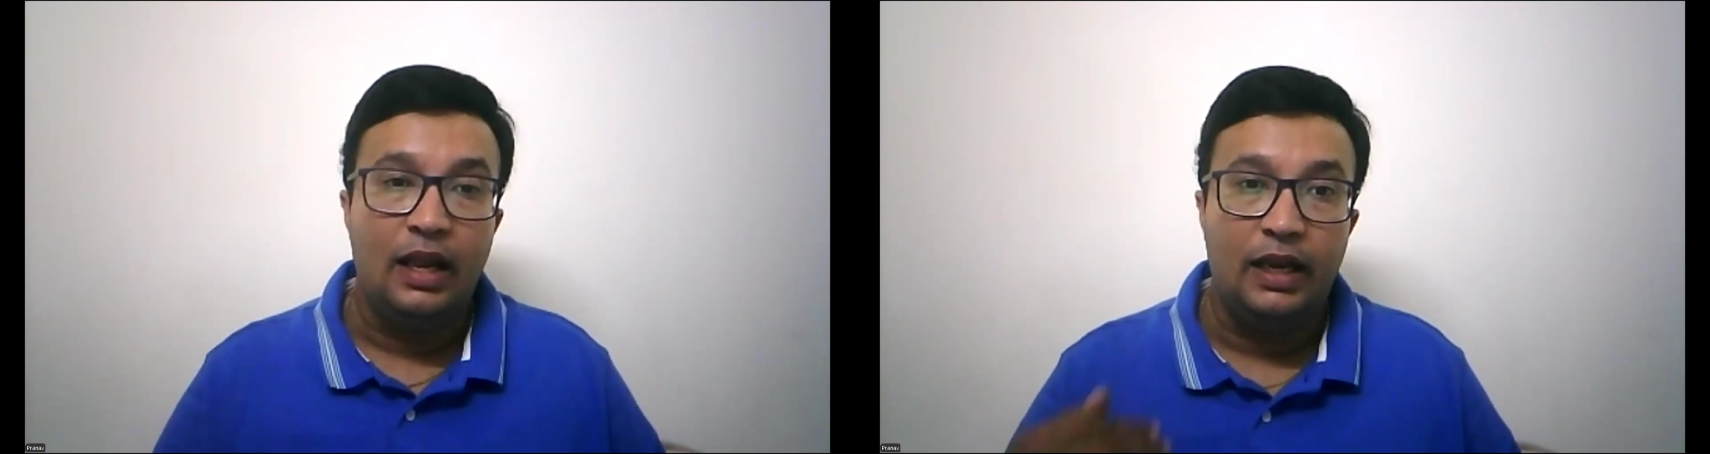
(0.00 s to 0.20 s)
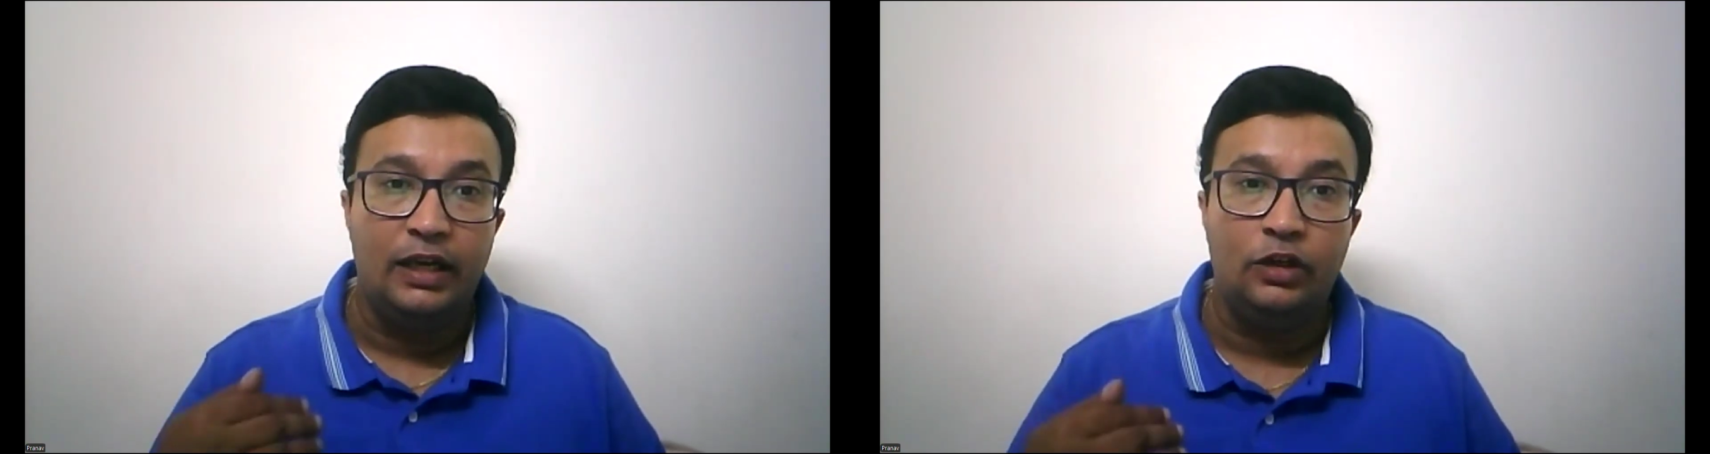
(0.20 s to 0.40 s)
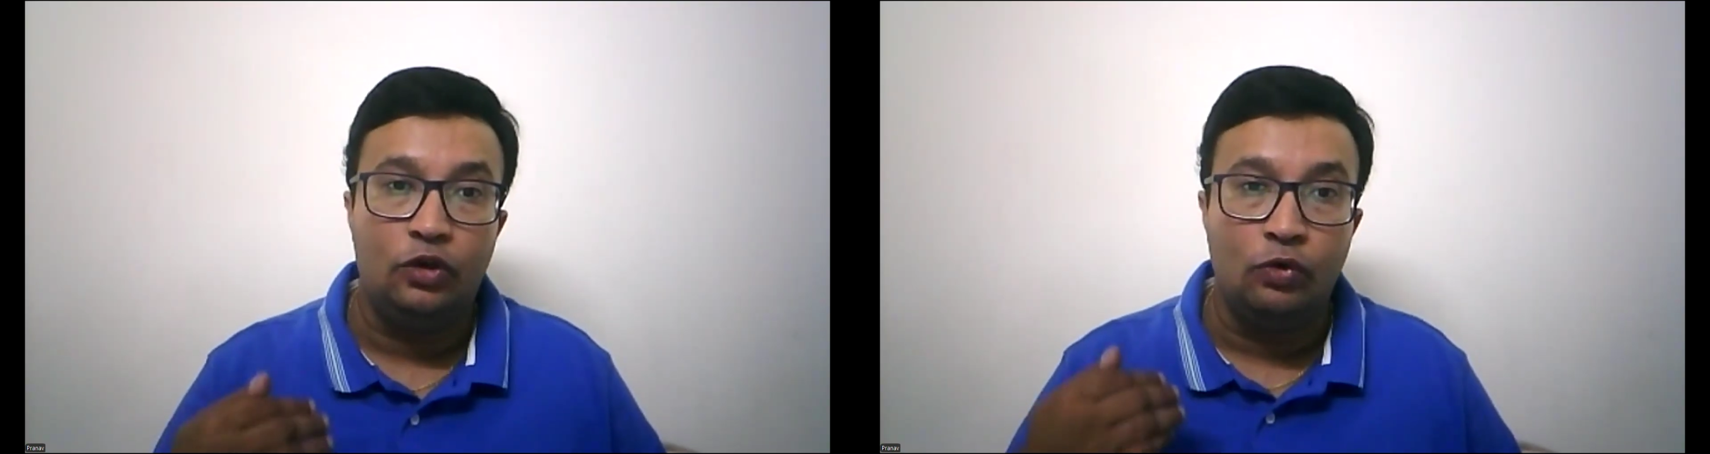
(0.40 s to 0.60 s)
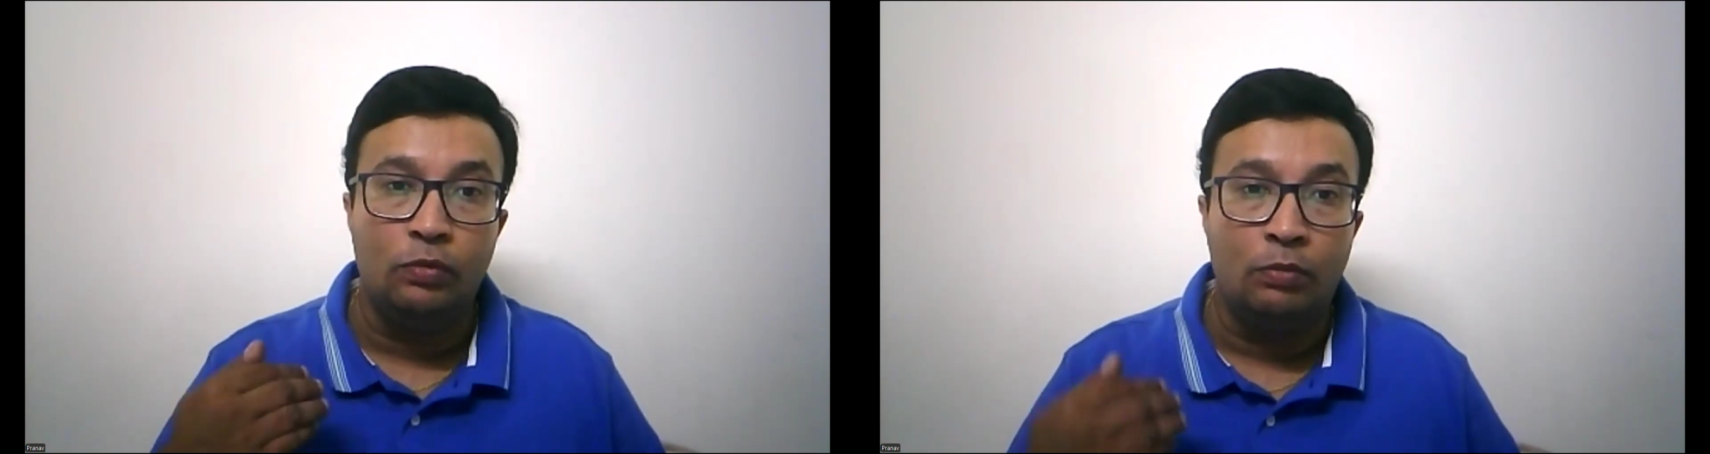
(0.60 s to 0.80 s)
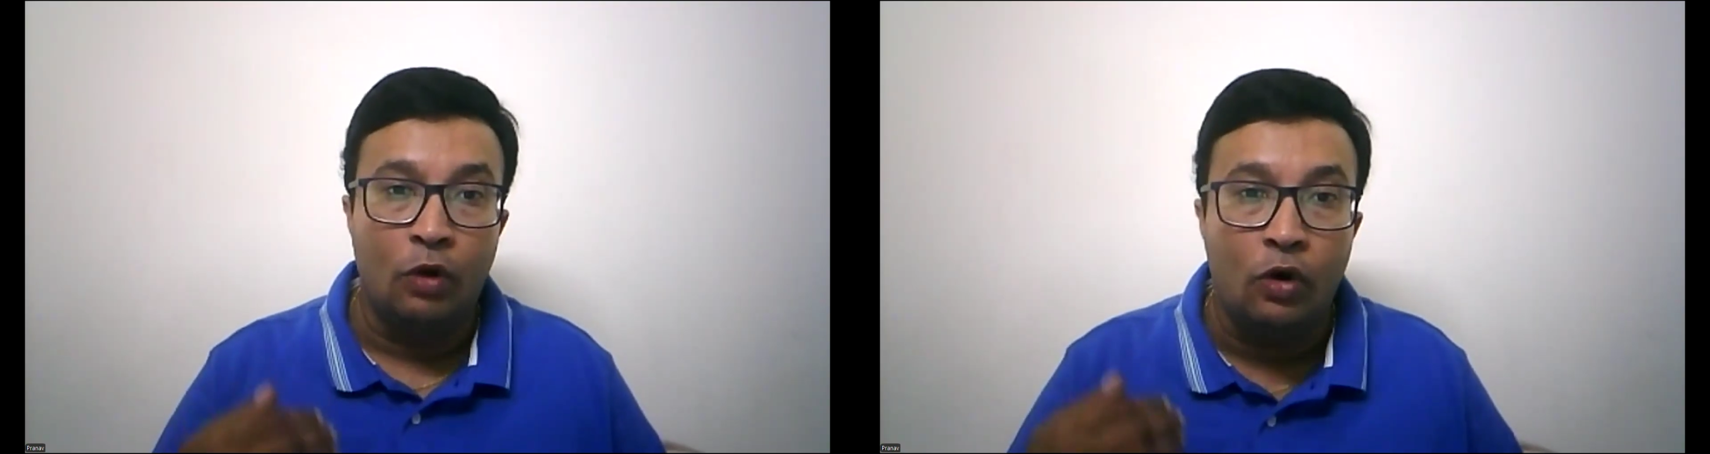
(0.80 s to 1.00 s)
into
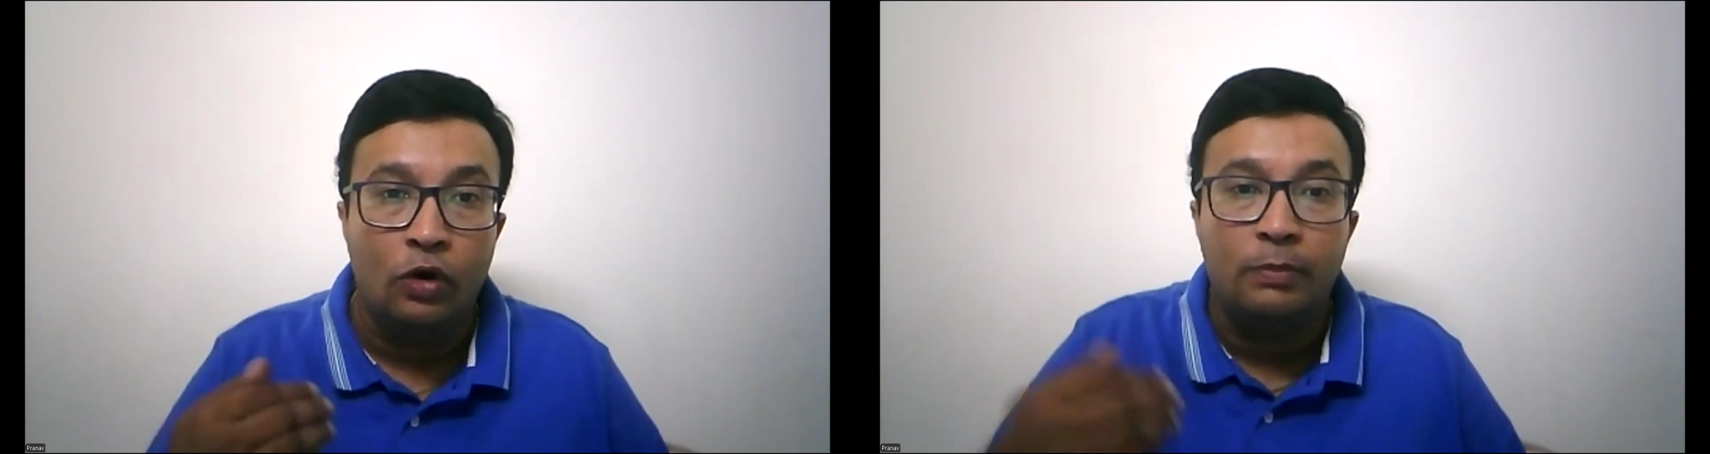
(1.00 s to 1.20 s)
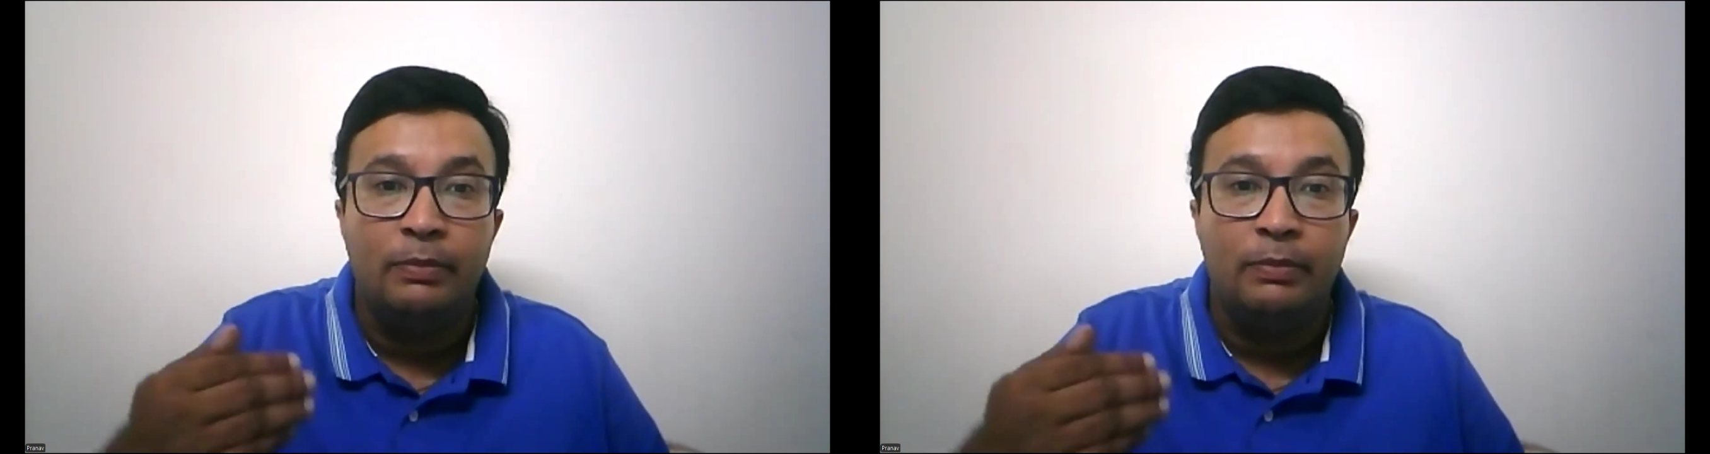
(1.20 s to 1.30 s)
more